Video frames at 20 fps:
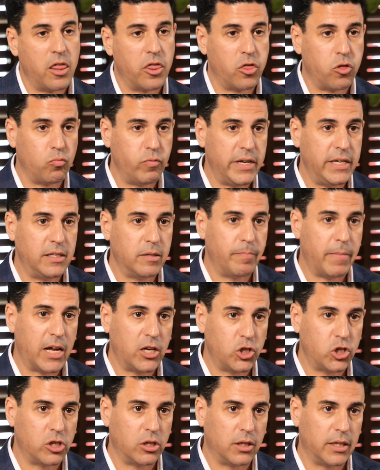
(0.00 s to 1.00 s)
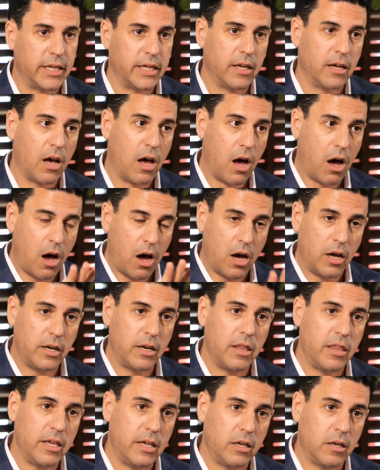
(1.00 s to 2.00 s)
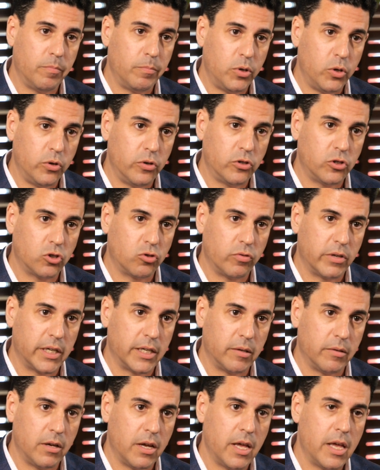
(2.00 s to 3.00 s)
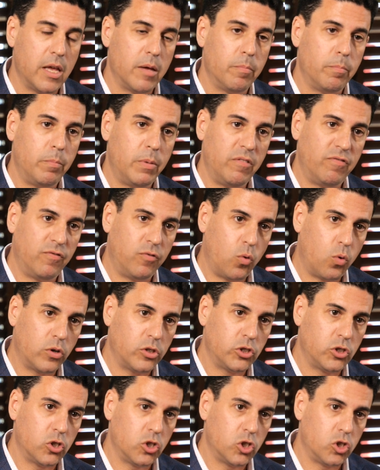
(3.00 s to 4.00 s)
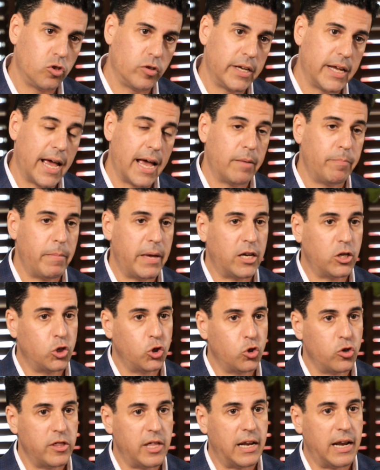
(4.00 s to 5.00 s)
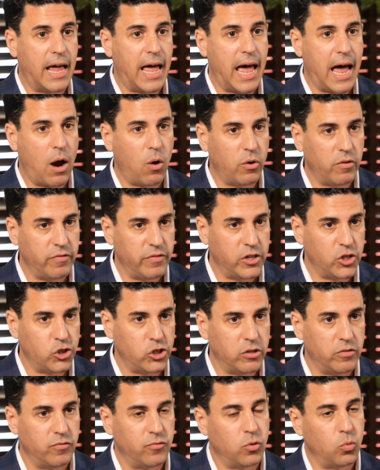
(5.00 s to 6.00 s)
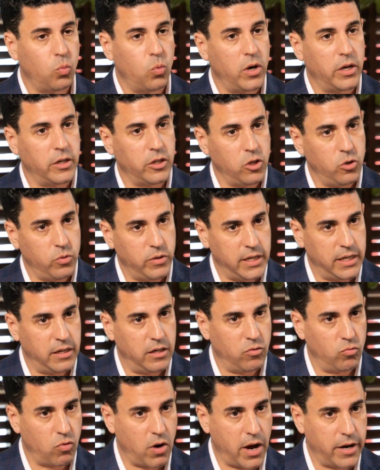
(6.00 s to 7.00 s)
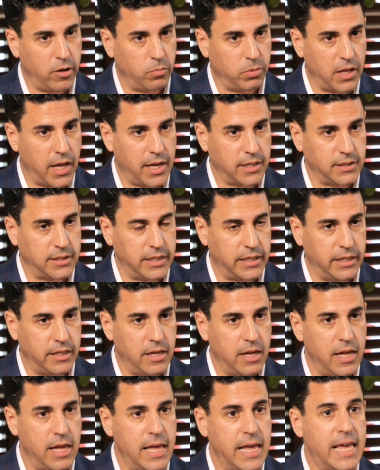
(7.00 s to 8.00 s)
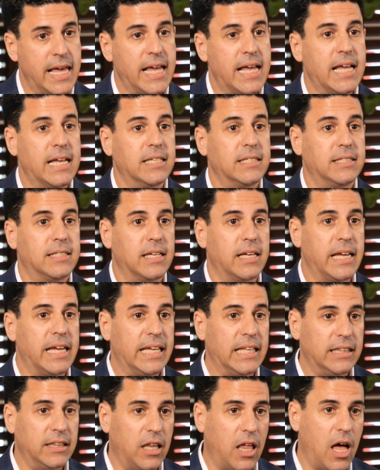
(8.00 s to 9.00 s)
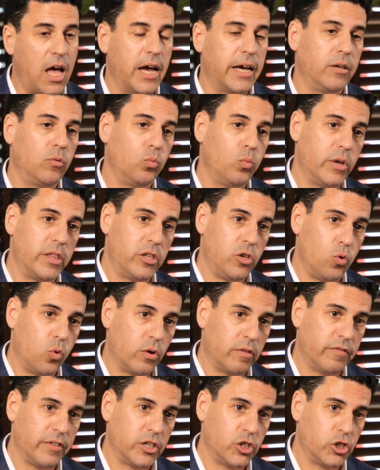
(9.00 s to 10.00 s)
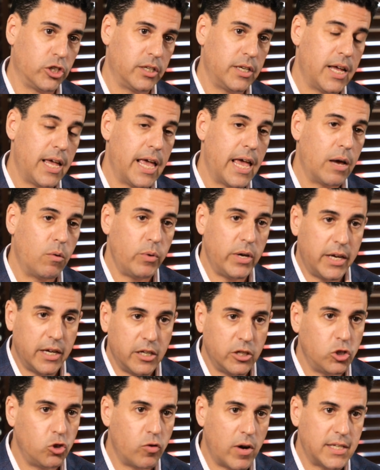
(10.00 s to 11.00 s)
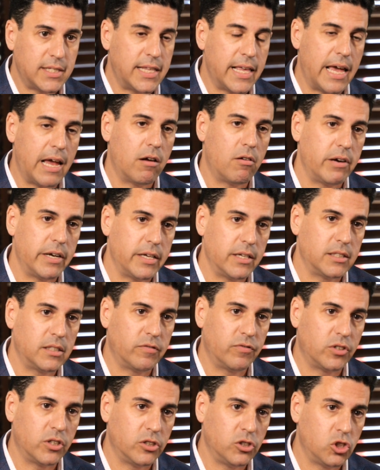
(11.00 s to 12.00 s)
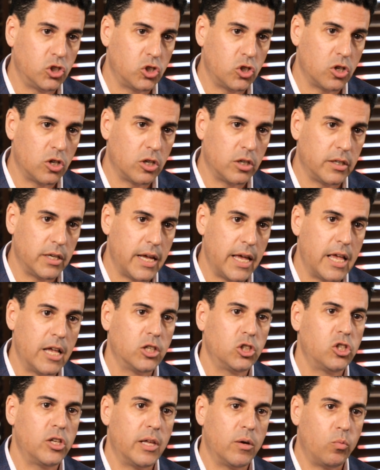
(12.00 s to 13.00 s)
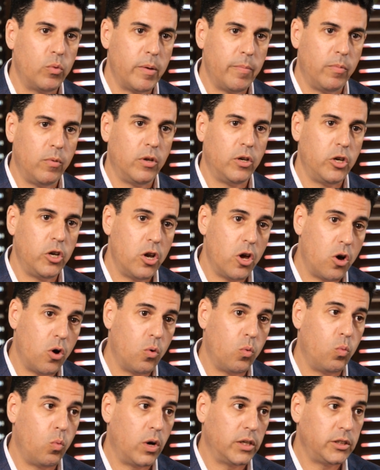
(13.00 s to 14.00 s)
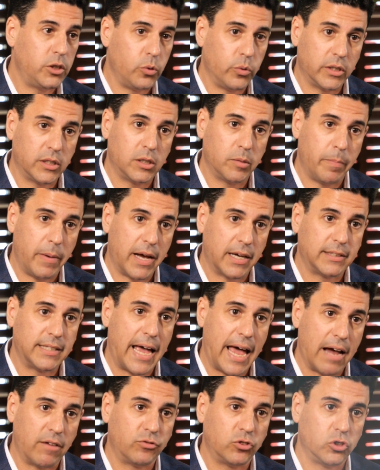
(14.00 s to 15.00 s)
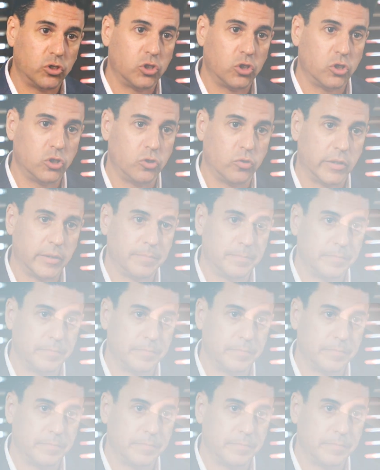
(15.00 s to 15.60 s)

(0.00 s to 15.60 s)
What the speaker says: three-dimensionally on the computer screen before surgery and make sure that our vision for what you need in rhinoplasty is in line with your vision, and we can address the areas of concern so that we know what to expect after surgery.